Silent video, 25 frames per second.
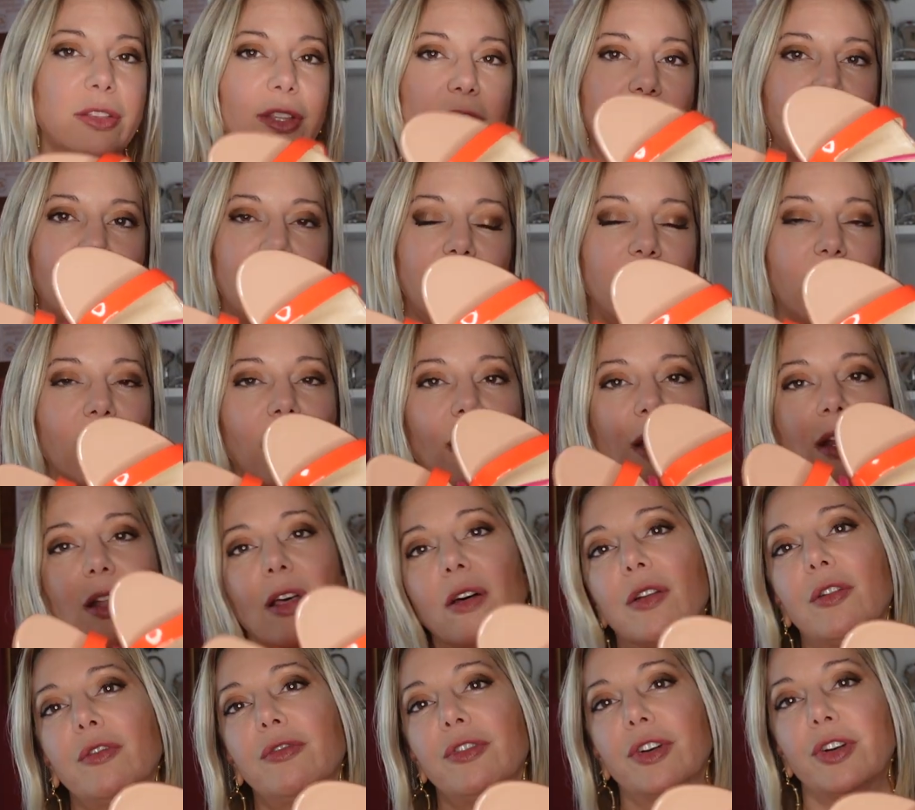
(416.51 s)
There are like a
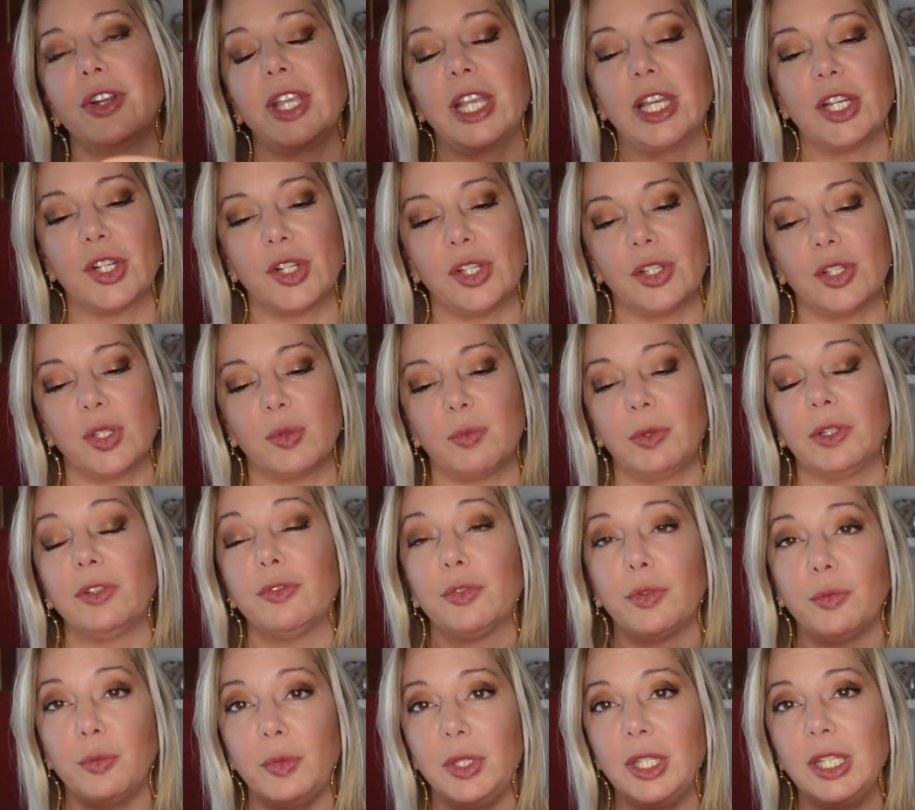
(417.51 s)
lot of variations, but
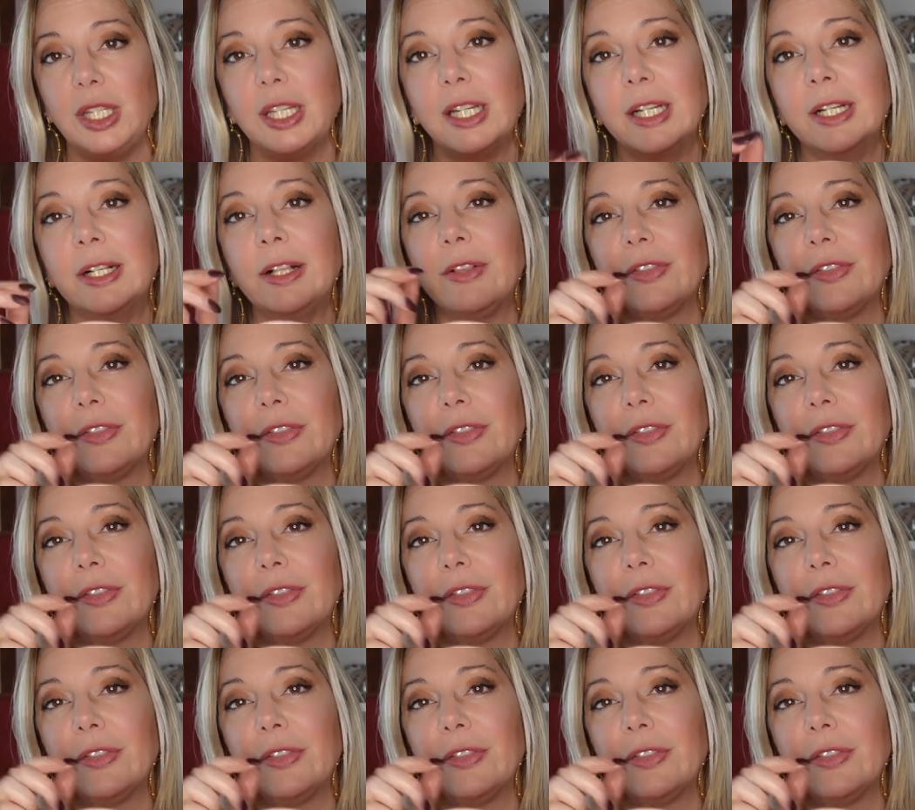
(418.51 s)
for me,